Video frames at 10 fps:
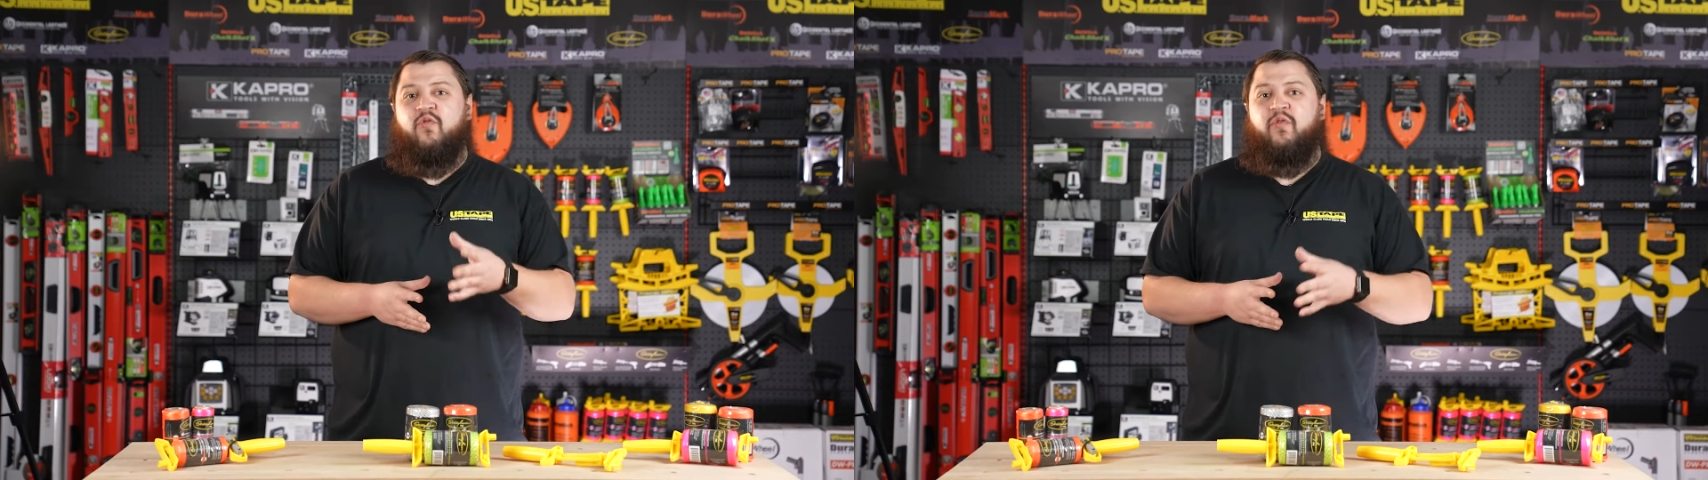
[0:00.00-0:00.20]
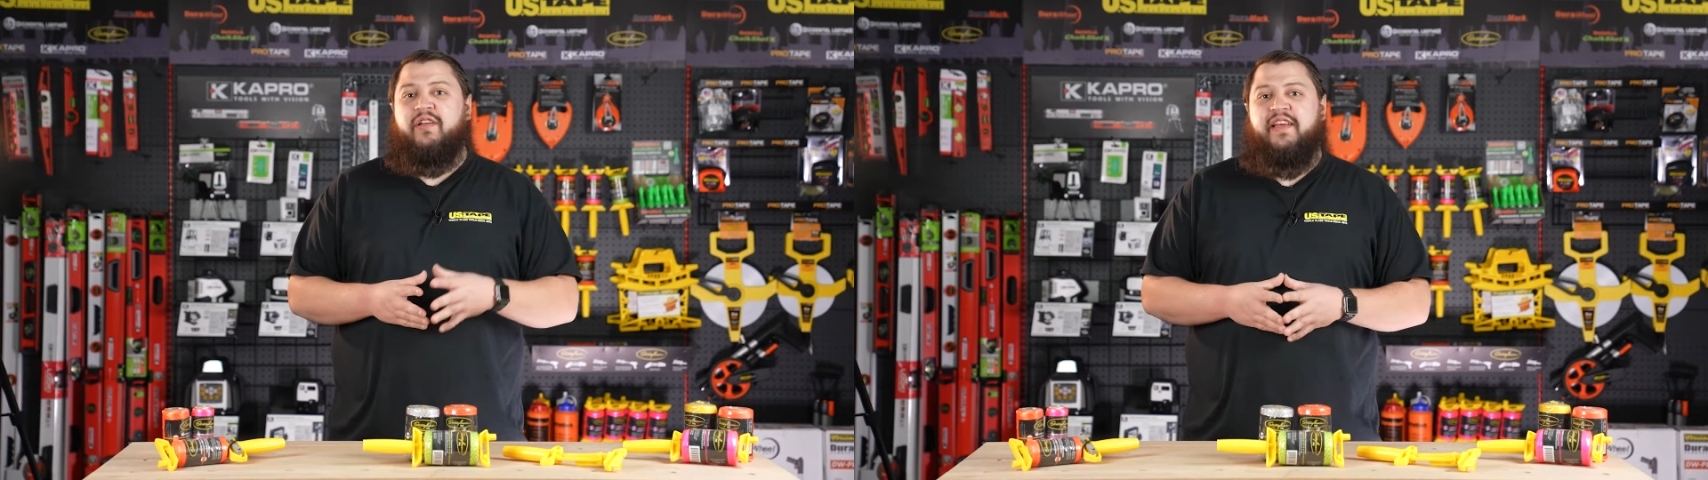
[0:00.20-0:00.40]

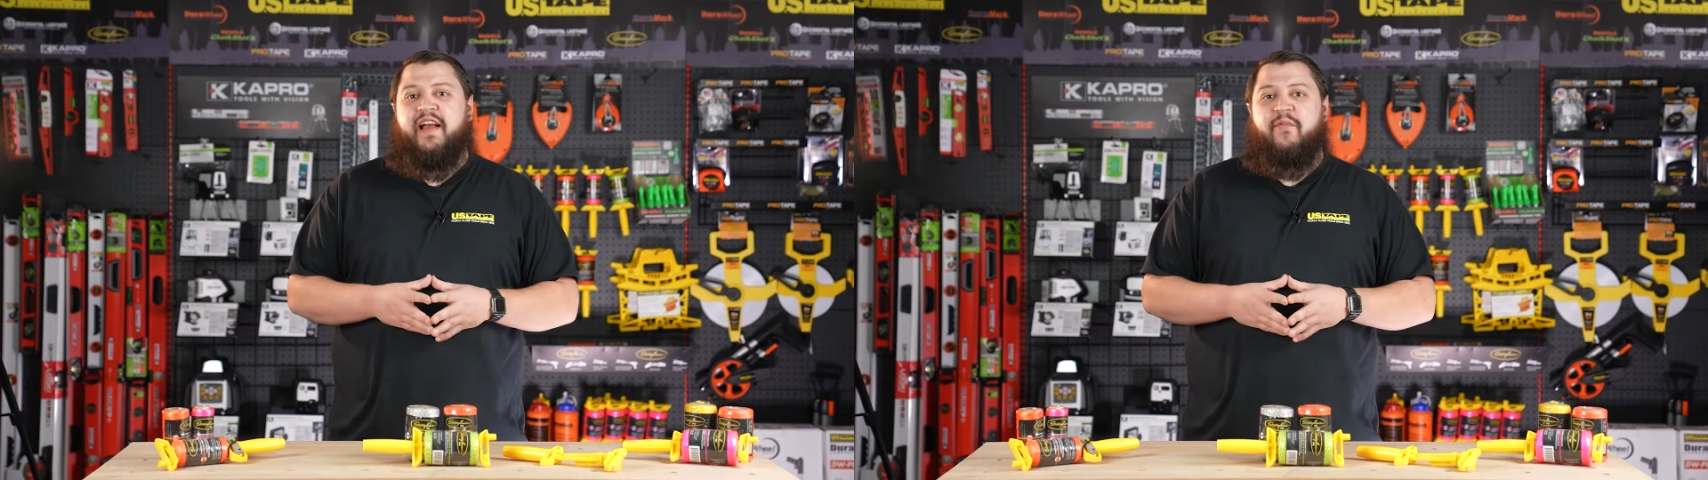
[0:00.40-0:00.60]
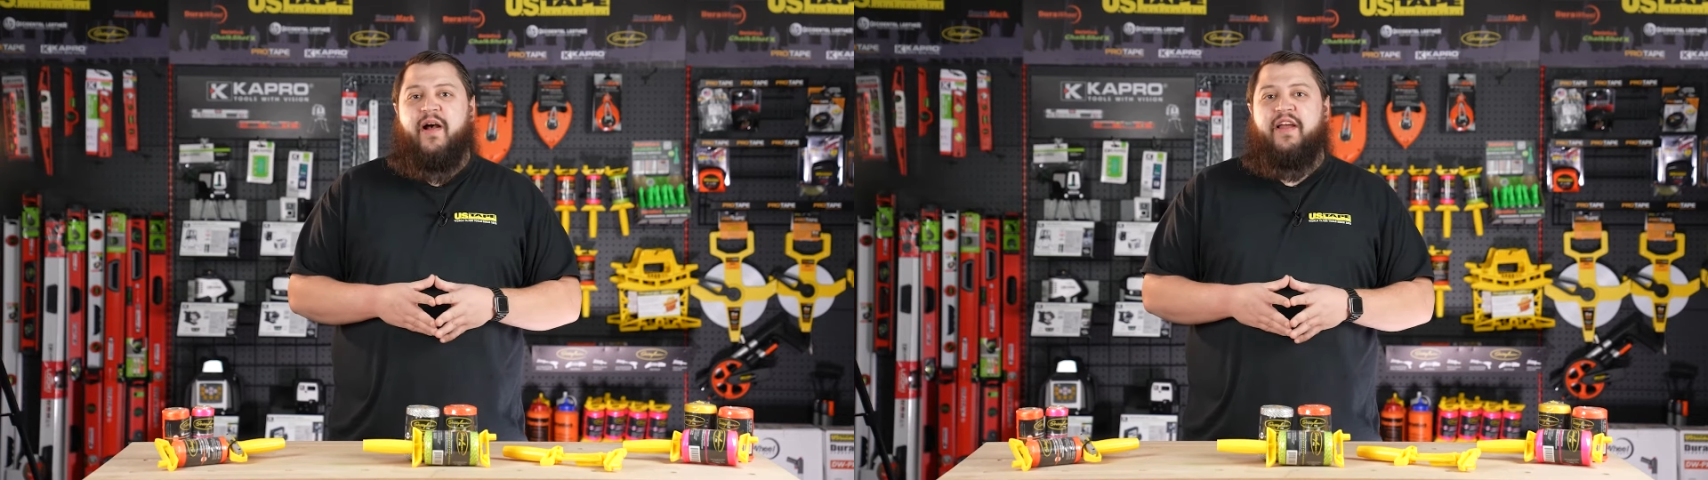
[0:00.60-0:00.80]
or a
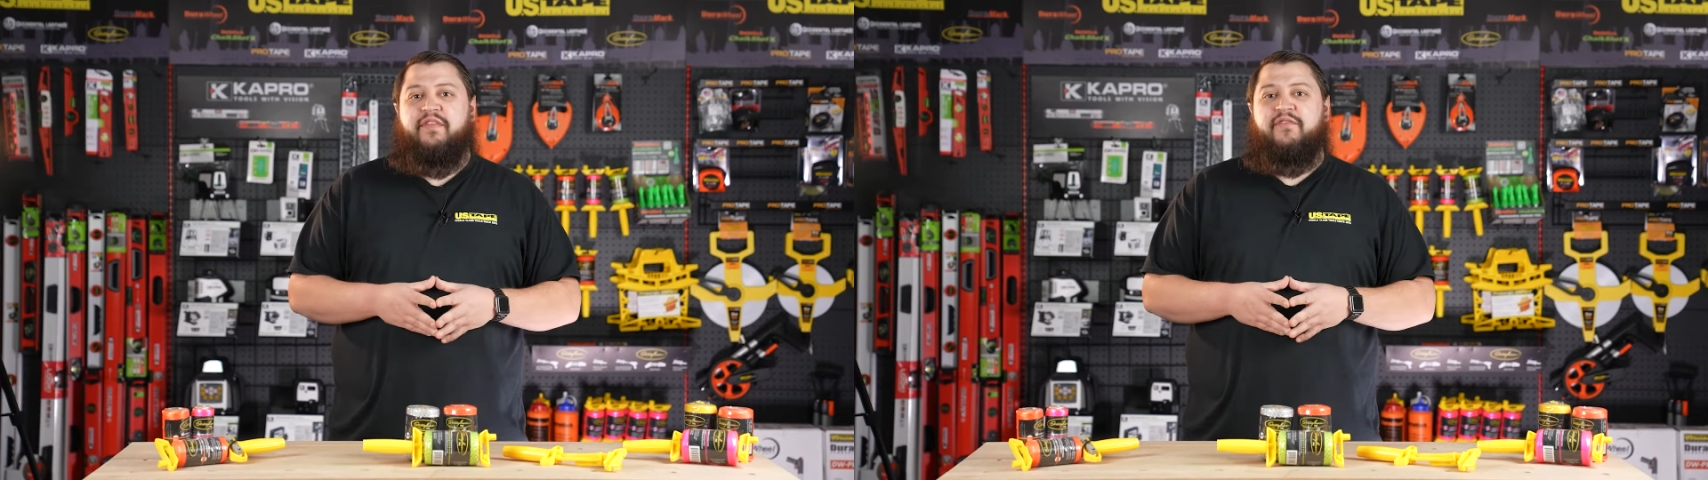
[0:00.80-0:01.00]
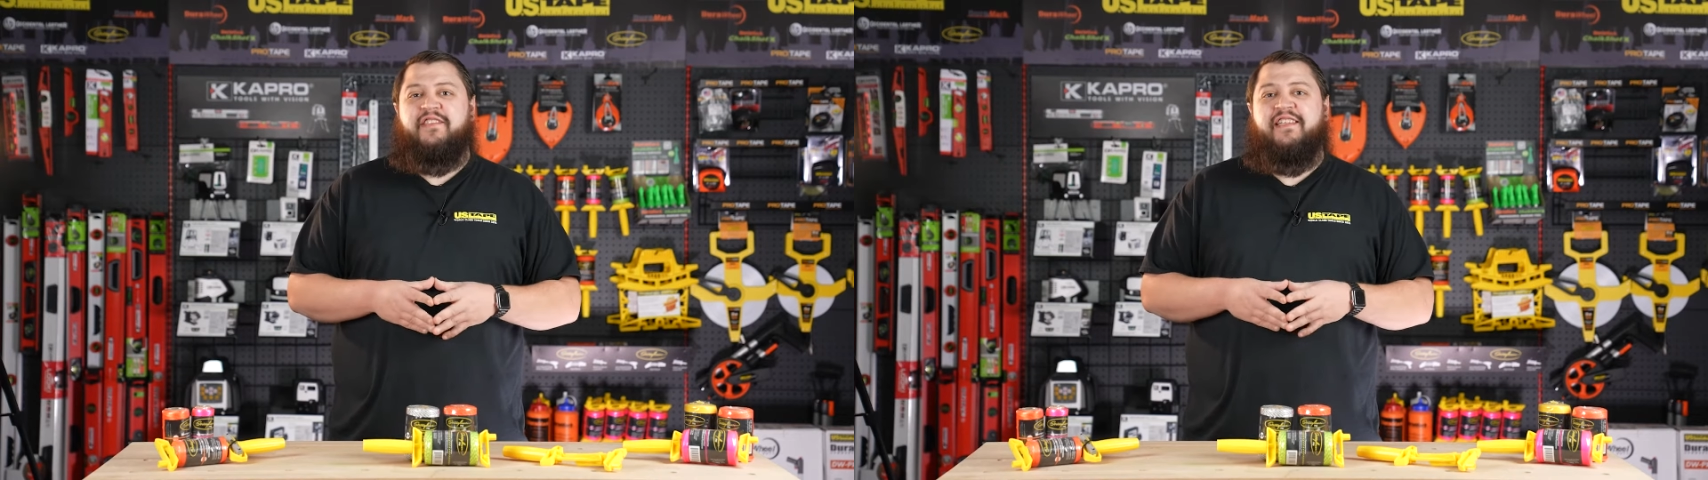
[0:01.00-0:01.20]
DIY
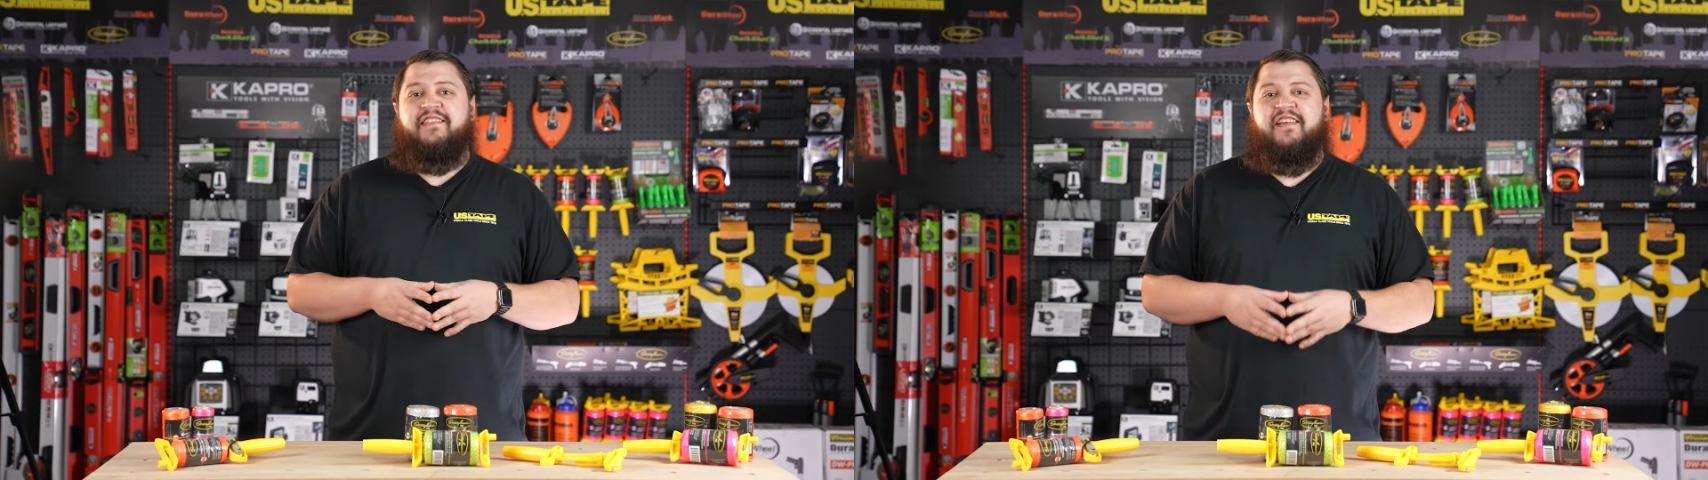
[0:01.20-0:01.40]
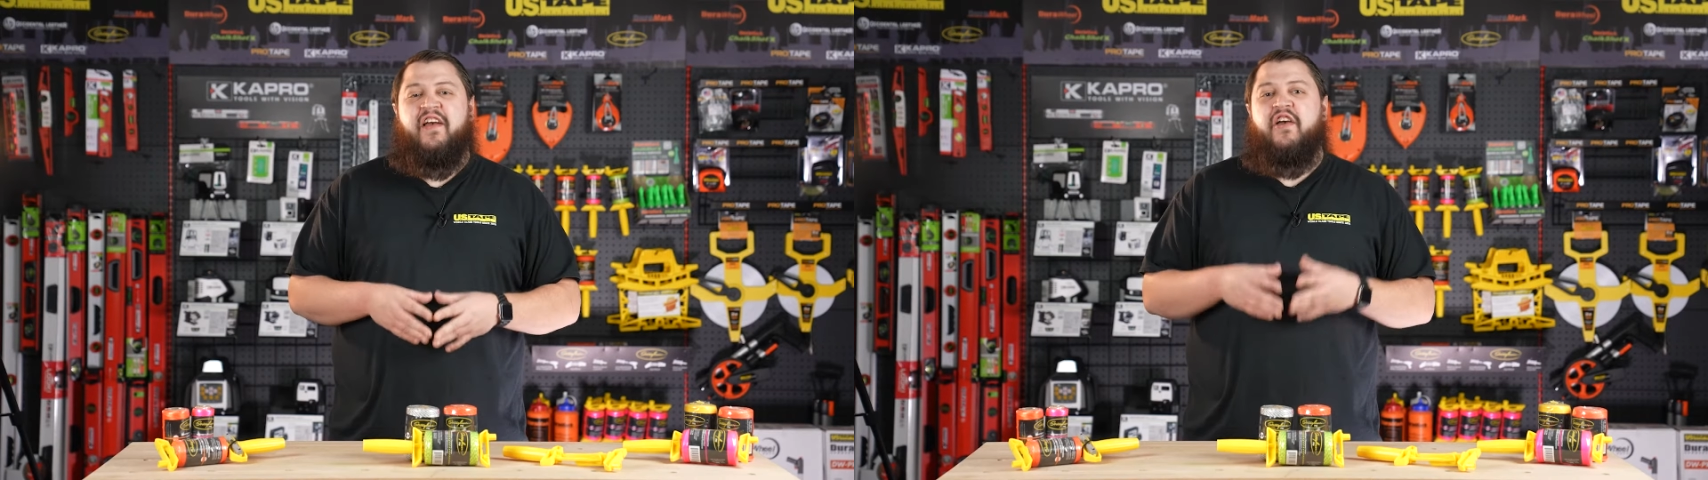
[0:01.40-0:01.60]

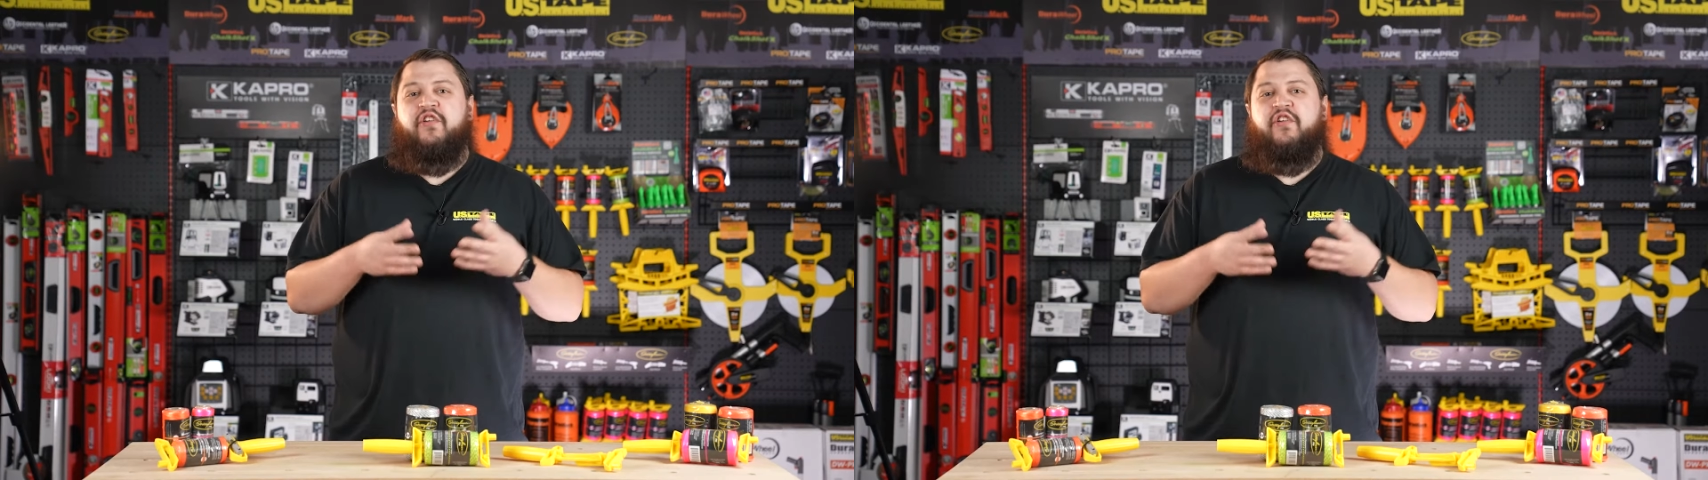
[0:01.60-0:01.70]
enthusiast,